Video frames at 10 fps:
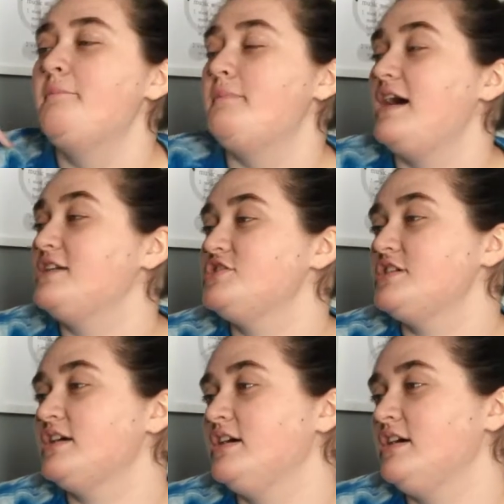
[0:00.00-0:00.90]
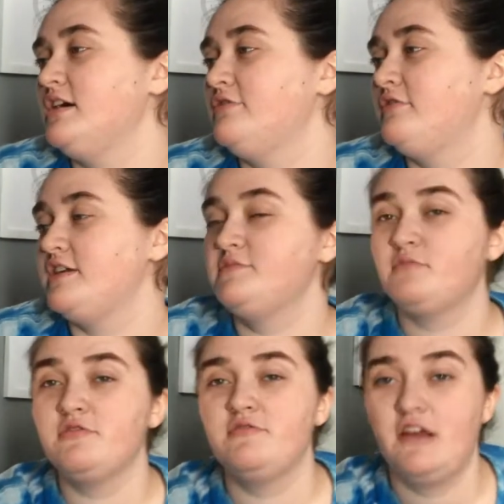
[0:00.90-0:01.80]
Magic Face
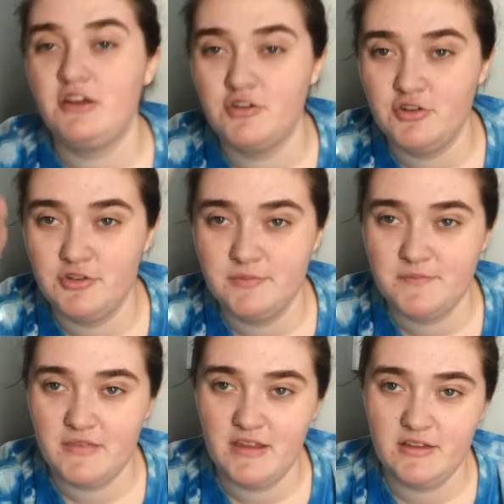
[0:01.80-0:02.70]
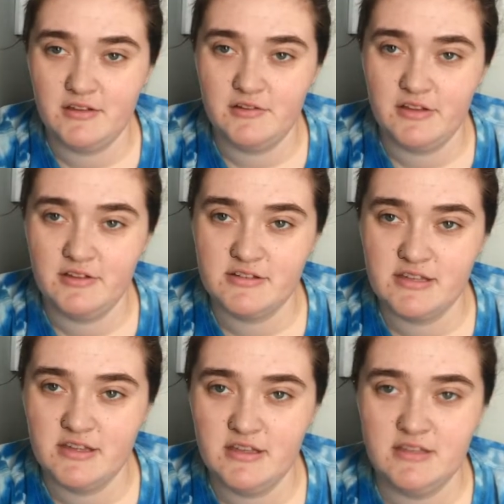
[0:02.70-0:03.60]
Perfector. It literally
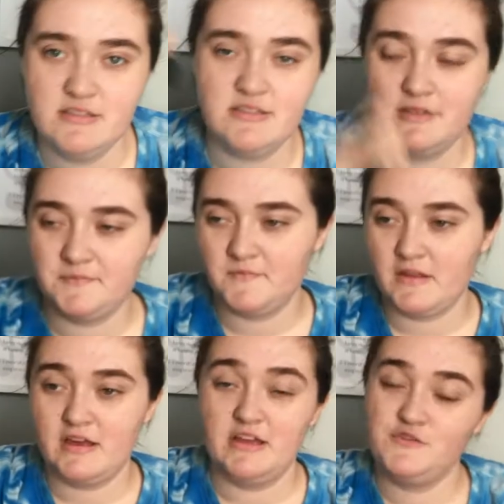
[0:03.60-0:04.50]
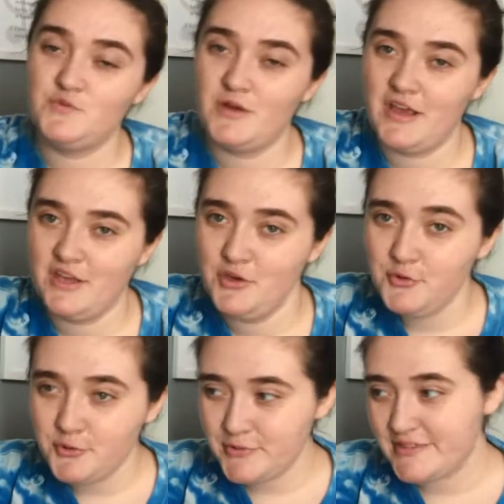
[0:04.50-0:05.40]
looks like this. It's what I
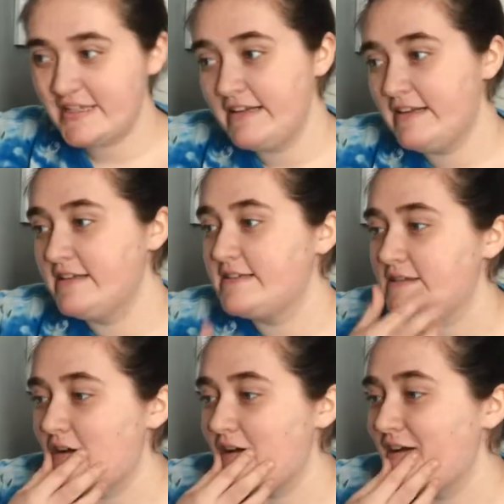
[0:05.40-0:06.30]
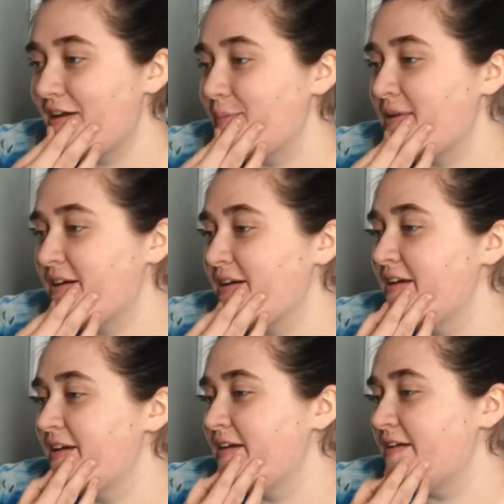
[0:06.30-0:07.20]
use. Sorry, I'm not
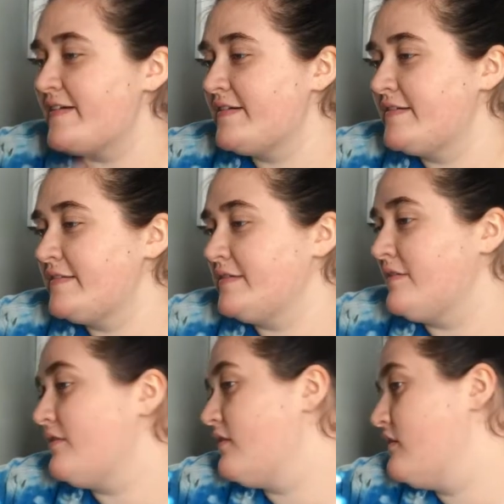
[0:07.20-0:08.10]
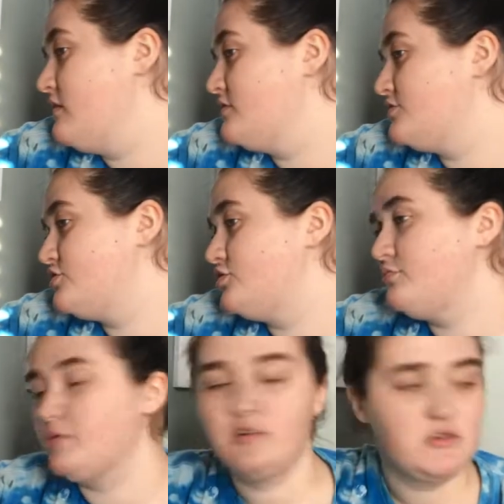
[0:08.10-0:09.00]
a
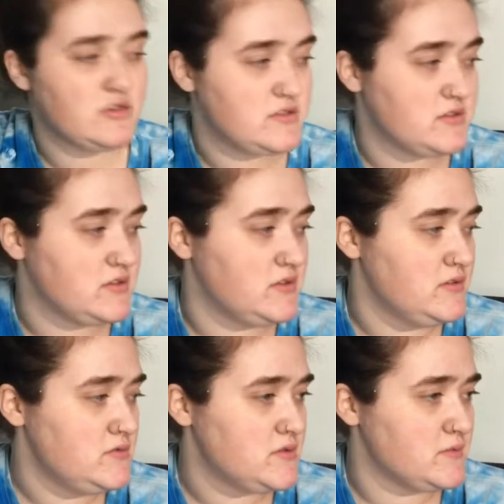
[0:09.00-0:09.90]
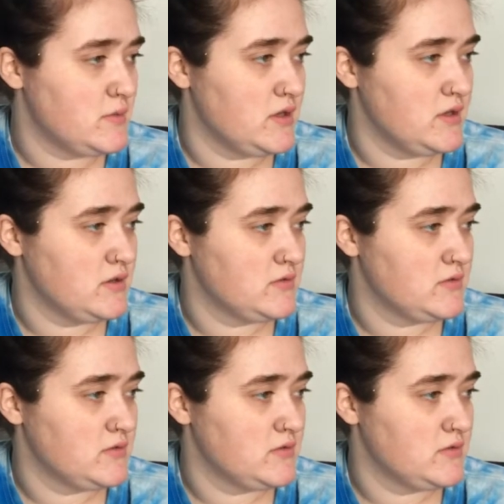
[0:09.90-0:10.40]
super, excuse me.